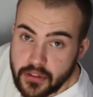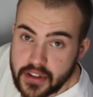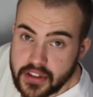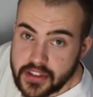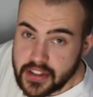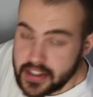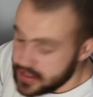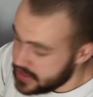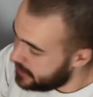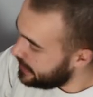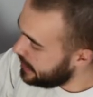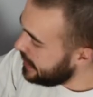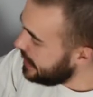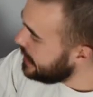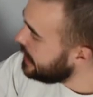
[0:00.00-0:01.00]
for instance down
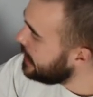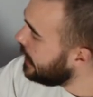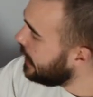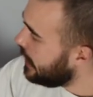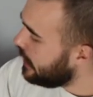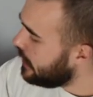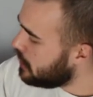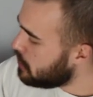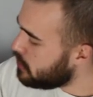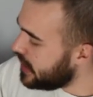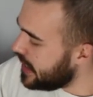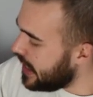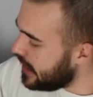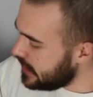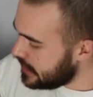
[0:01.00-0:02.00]
here.
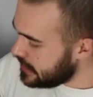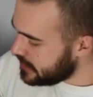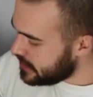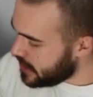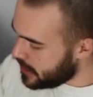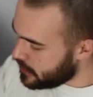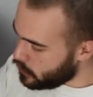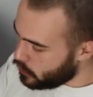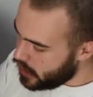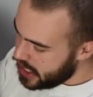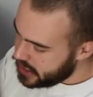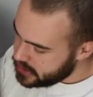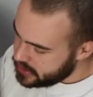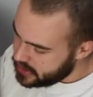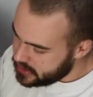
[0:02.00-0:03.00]
But yeah, like I say, the
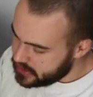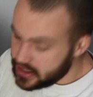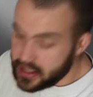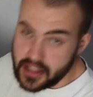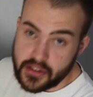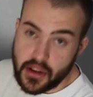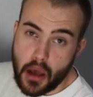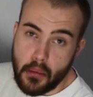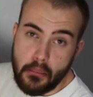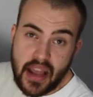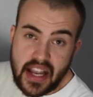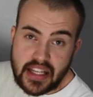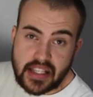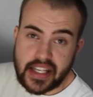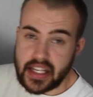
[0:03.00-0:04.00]
wear to this is
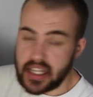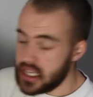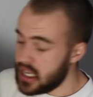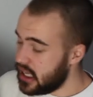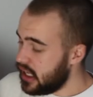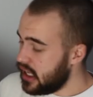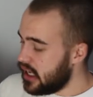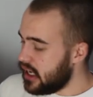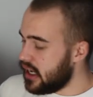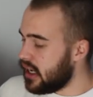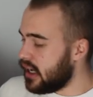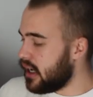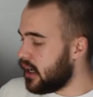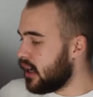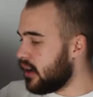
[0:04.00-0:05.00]
amazing.
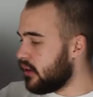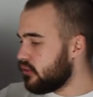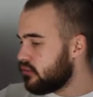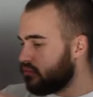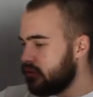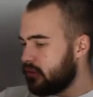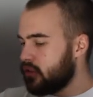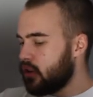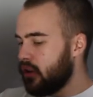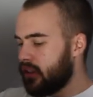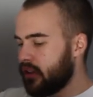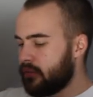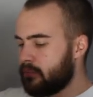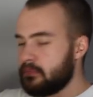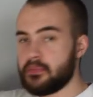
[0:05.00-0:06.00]
Uh, got
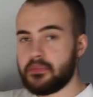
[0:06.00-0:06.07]
the